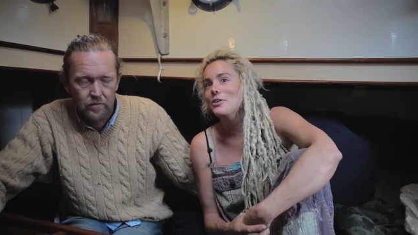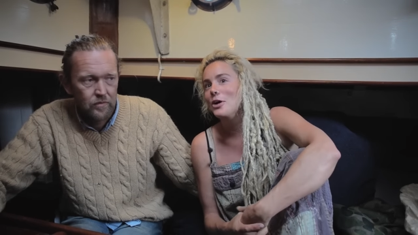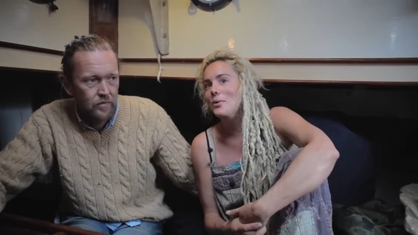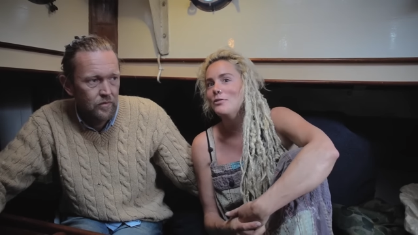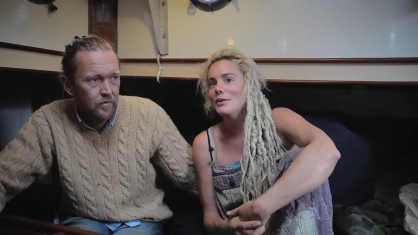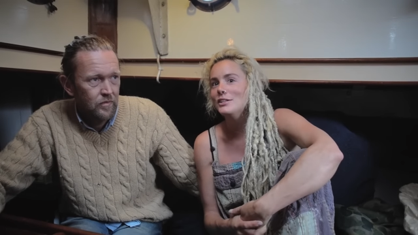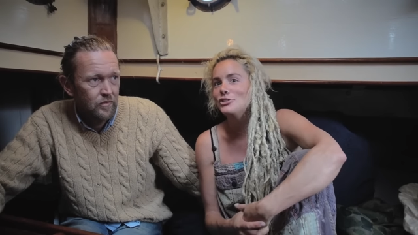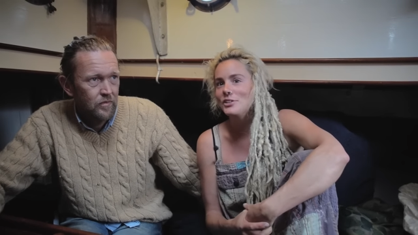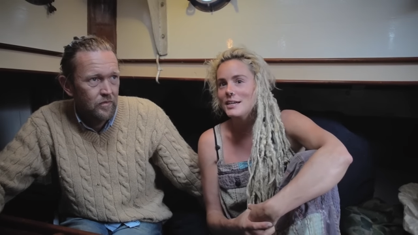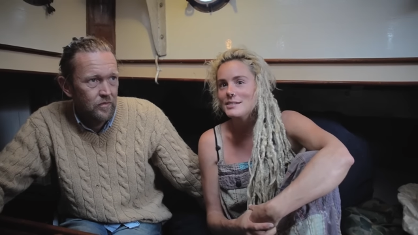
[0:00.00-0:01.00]
Speaker 1: and go
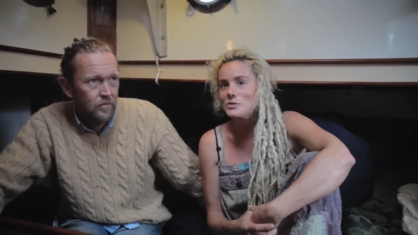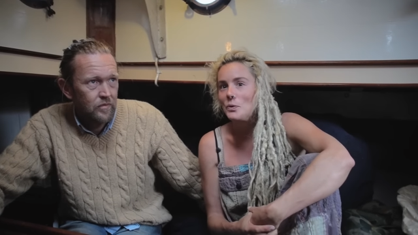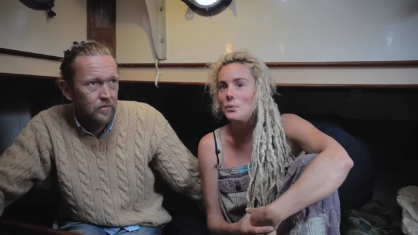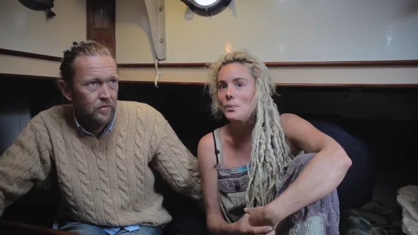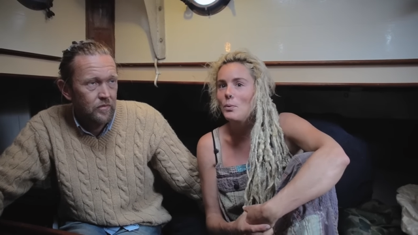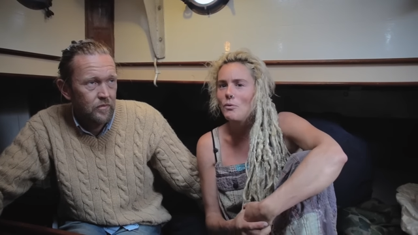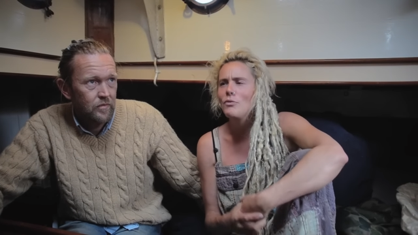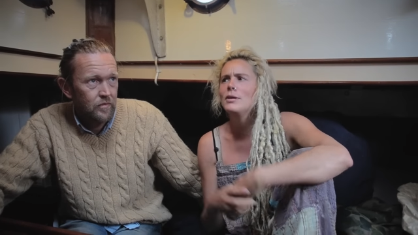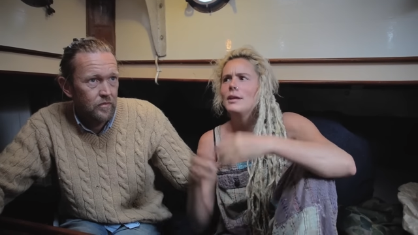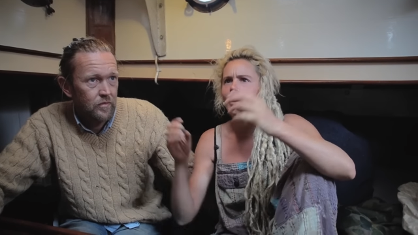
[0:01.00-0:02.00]
adventuring, so we were
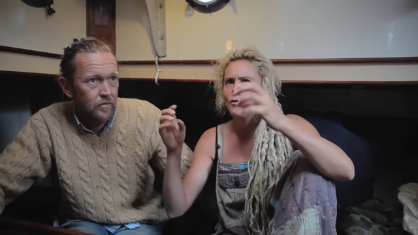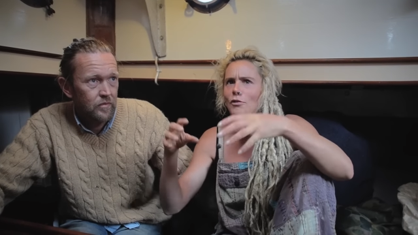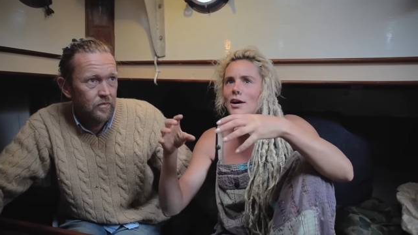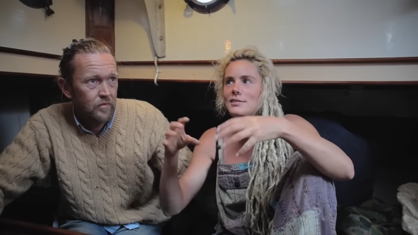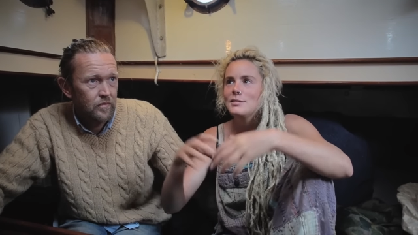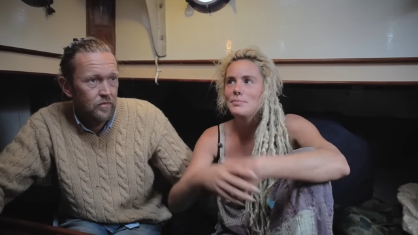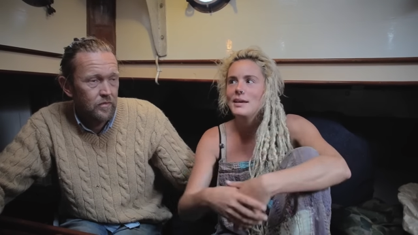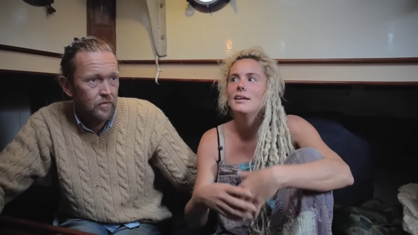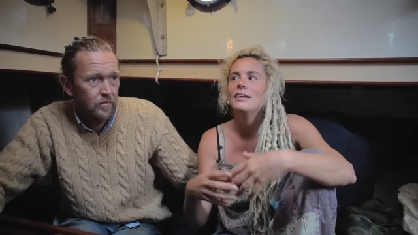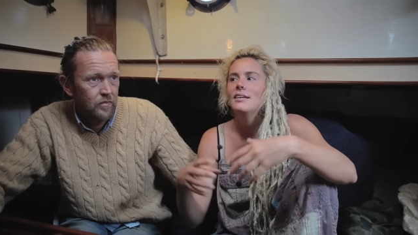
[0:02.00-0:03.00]
really confined to
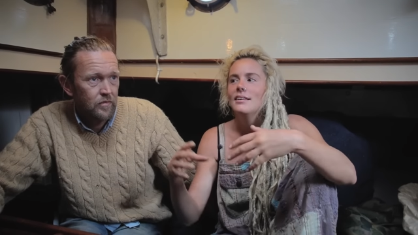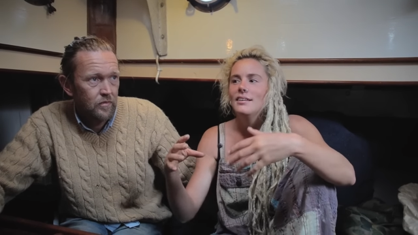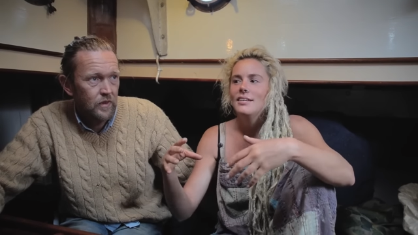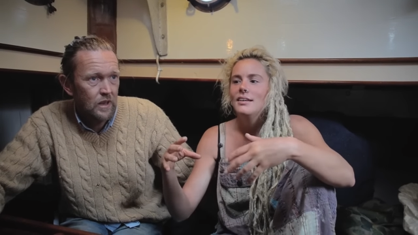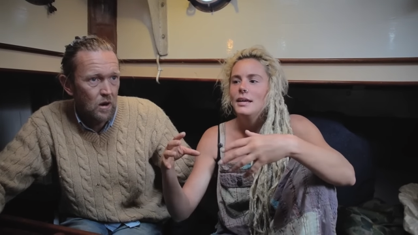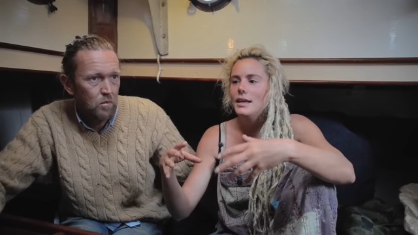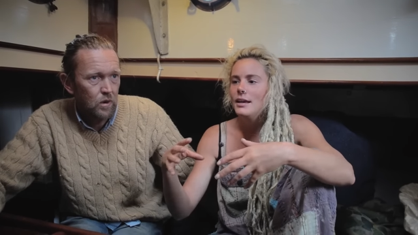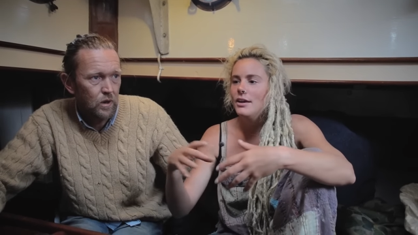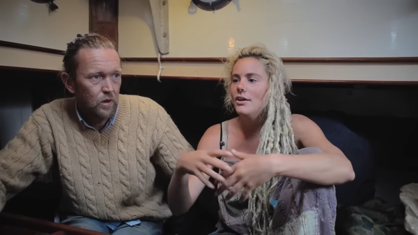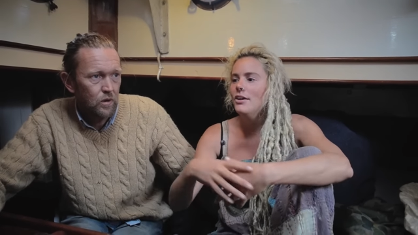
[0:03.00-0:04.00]
being
Speaker 2: down
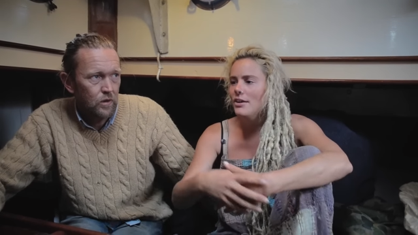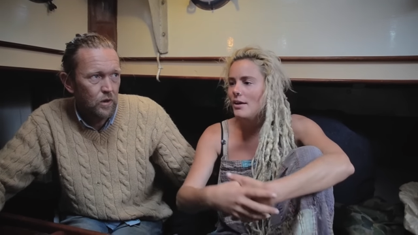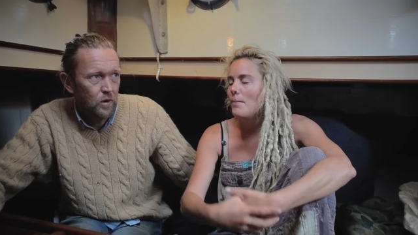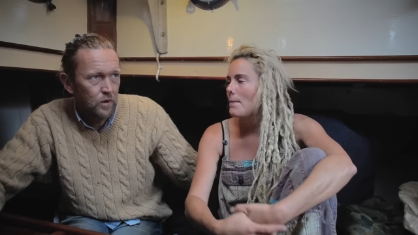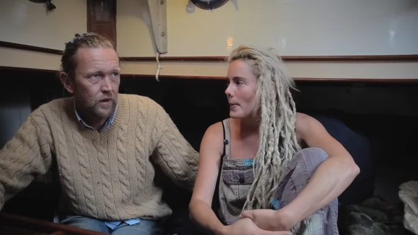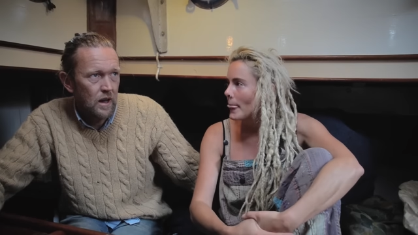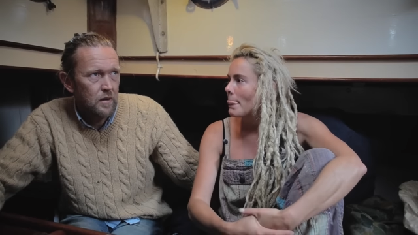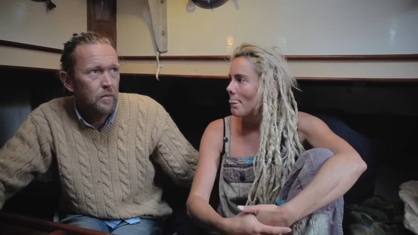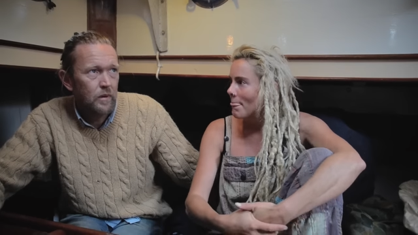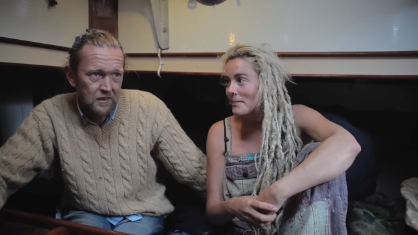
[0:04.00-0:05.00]
here. Below the whole
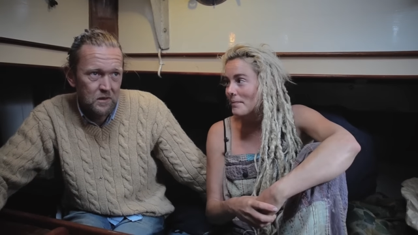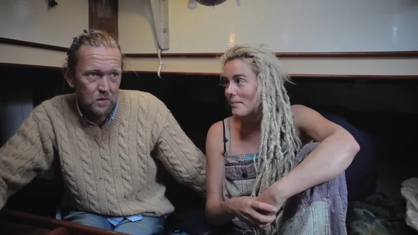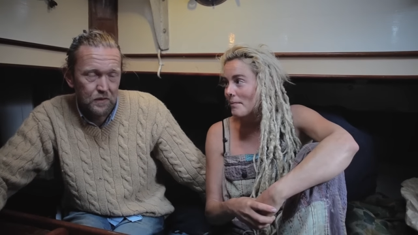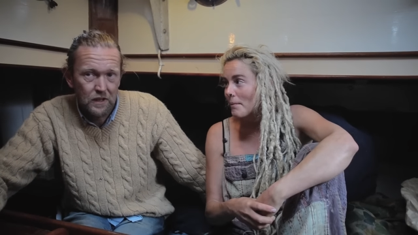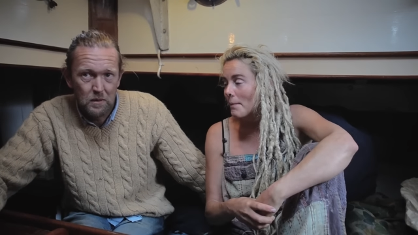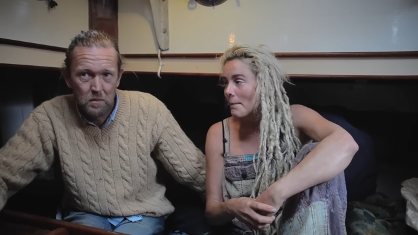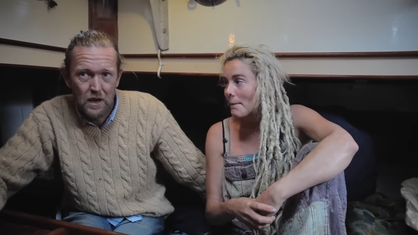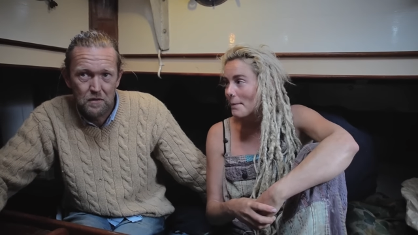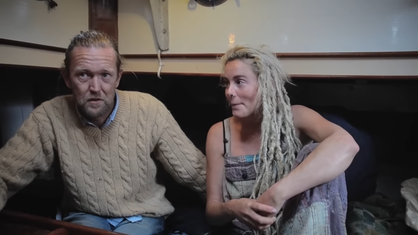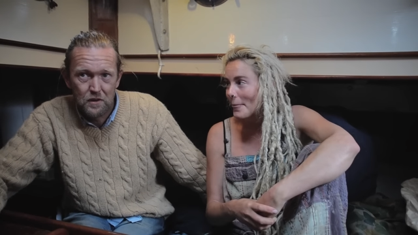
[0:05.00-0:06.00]
time. I think we'll stay in
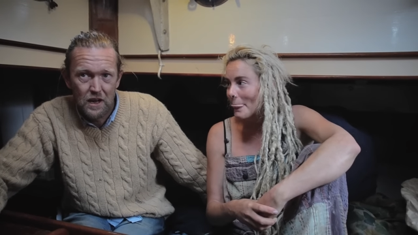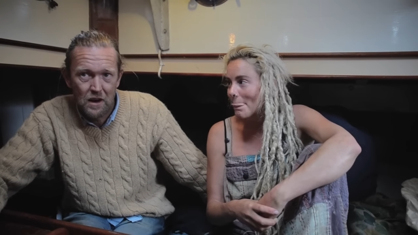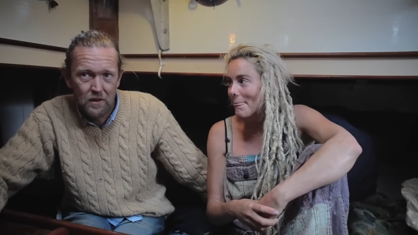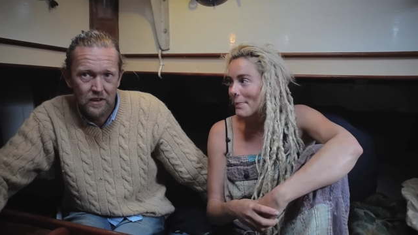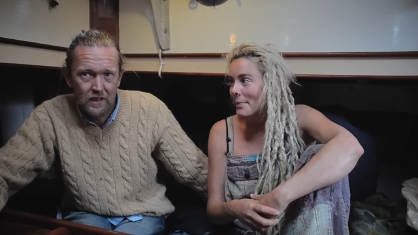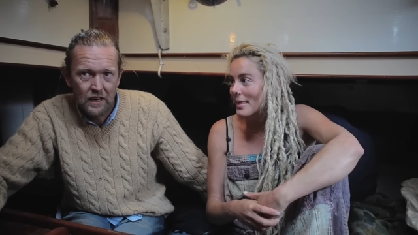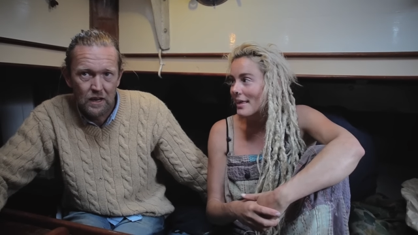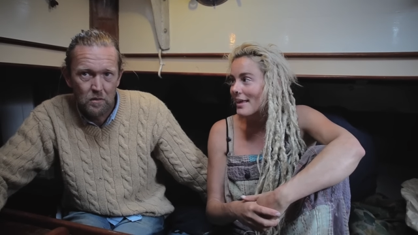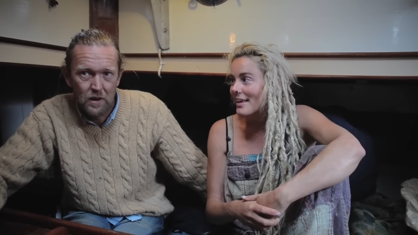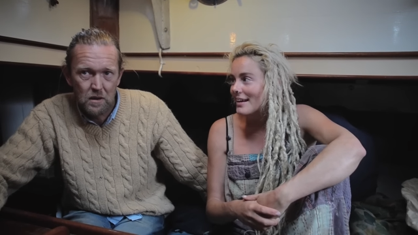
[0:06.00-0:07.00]
bed for another hour,
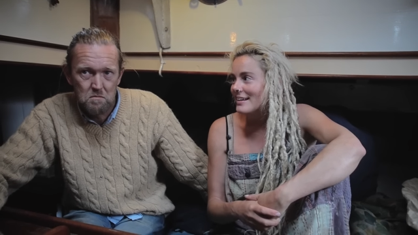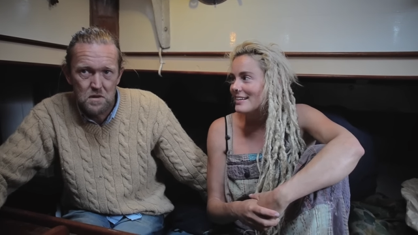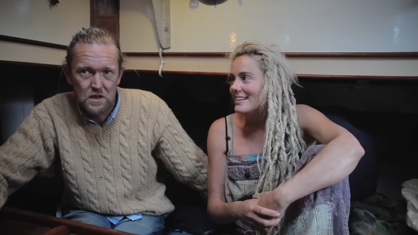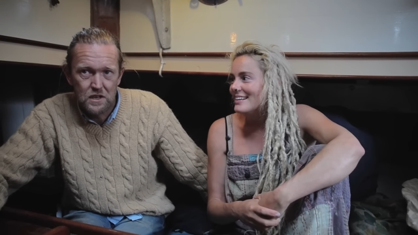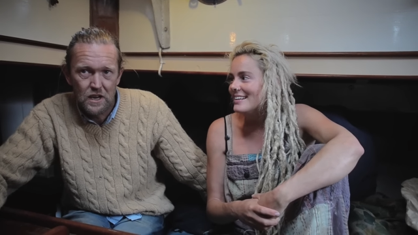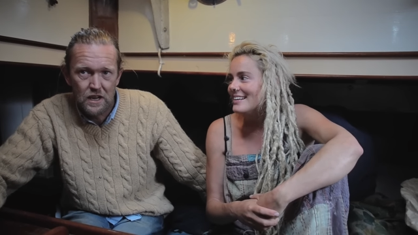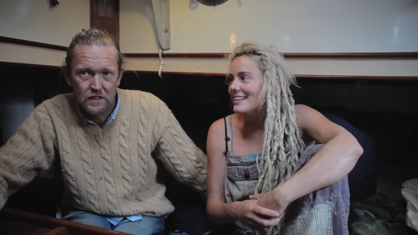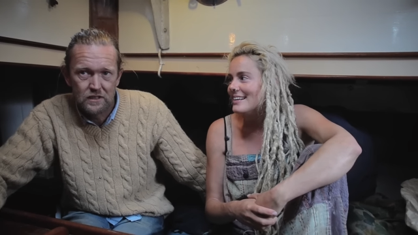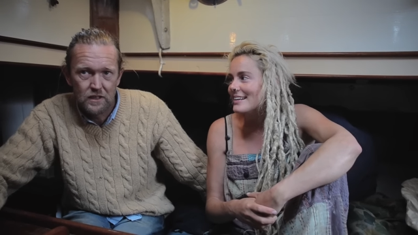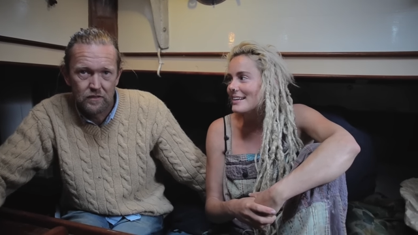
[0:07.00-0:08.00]
getting out of bed at midday
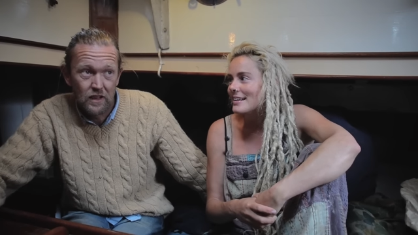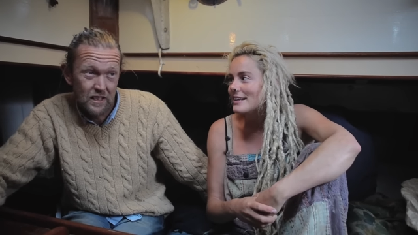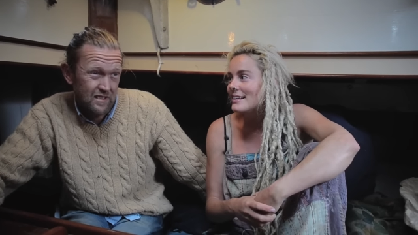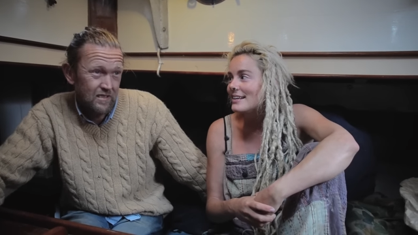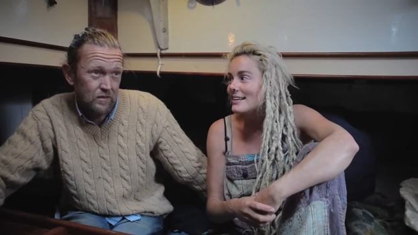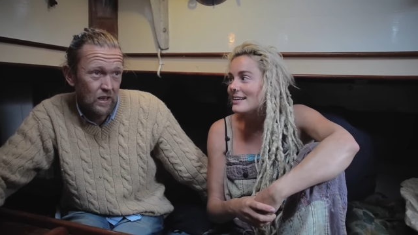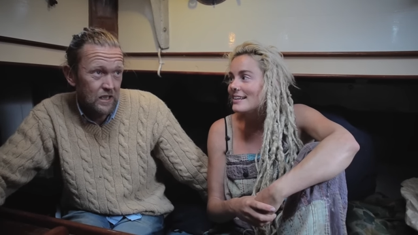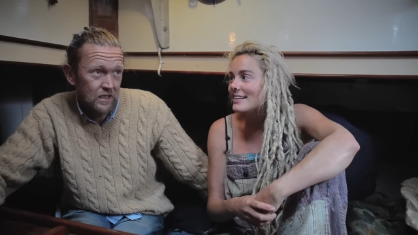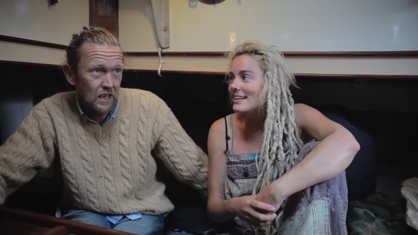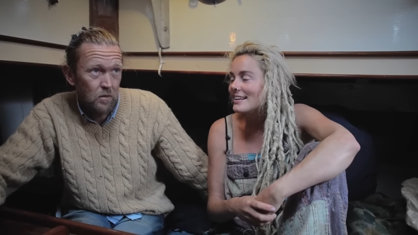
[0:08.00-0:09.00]
instead of, like, I
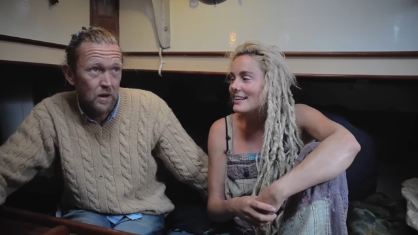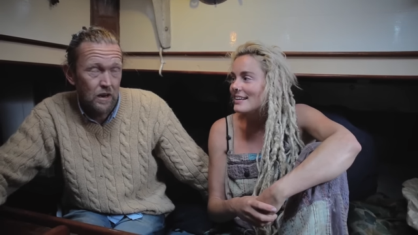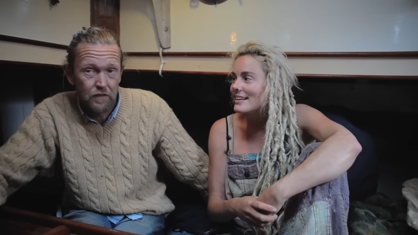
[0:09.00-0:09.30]
used to get out of bed at